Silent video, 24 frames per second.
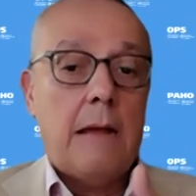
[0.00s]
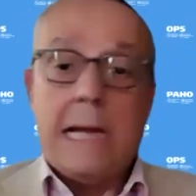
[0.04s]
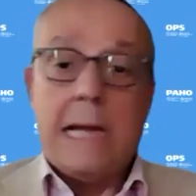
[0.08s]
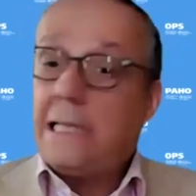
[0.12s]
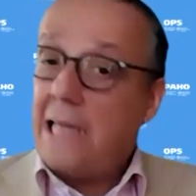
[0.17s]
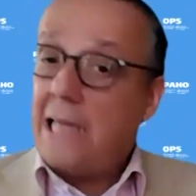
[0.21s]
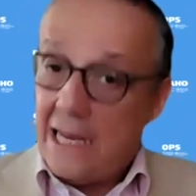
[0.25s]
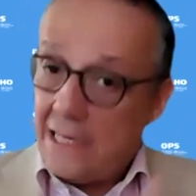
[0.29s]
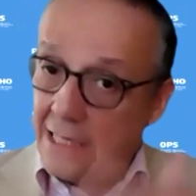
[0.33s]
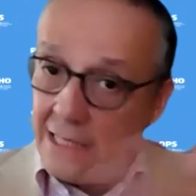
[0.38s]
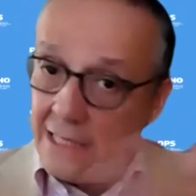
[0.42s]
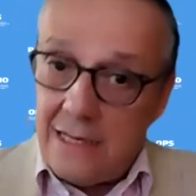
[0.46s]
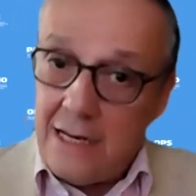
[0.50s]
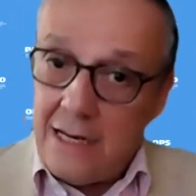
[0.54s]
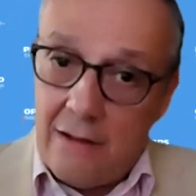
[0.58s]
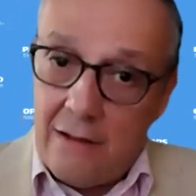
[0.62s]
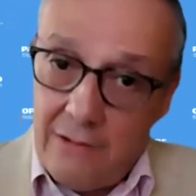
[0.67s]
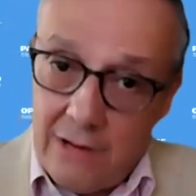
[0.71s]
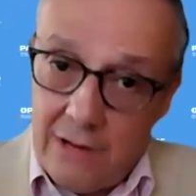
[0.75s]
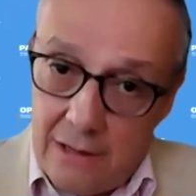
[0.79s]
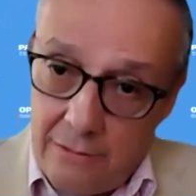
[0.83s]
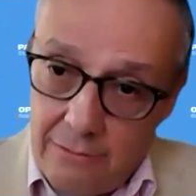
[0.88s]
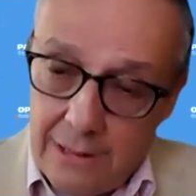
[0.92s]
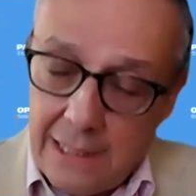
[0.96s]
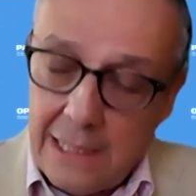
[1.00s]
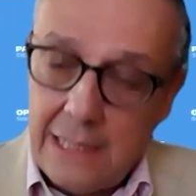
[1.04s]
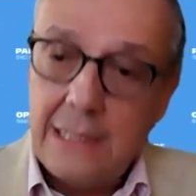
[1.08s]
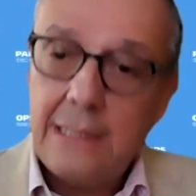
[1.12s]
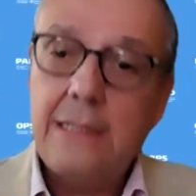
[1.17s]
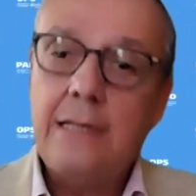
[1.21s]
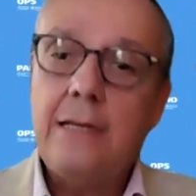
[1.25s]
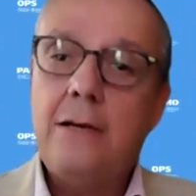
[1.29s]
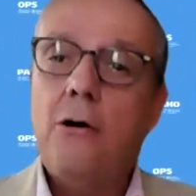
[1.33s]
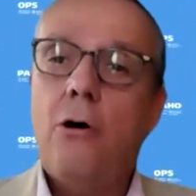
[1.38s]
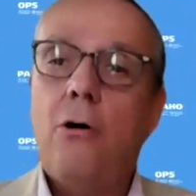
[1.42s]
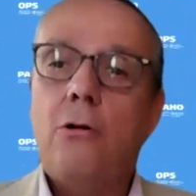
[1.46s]
testing
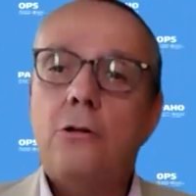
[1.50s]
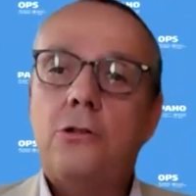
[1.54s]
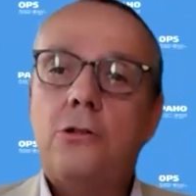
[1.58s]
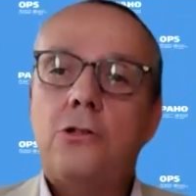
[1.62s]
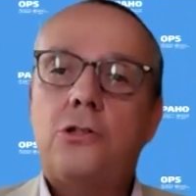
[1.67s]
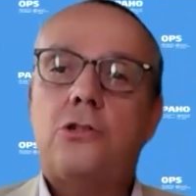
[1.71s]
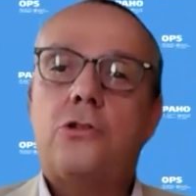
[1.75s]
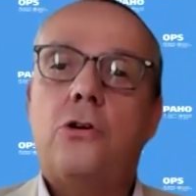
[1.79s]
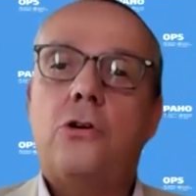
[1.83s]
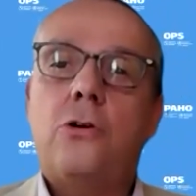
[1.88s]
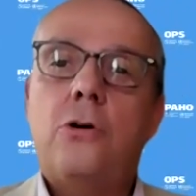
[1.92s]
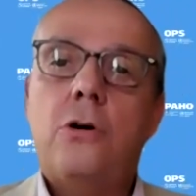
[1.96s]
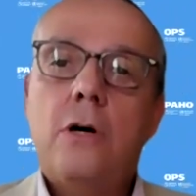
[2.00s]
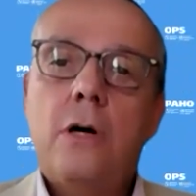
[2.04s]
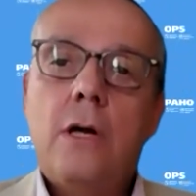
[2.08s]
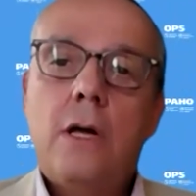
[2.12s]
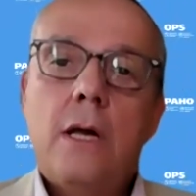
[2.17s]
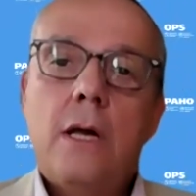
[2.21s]
availability also.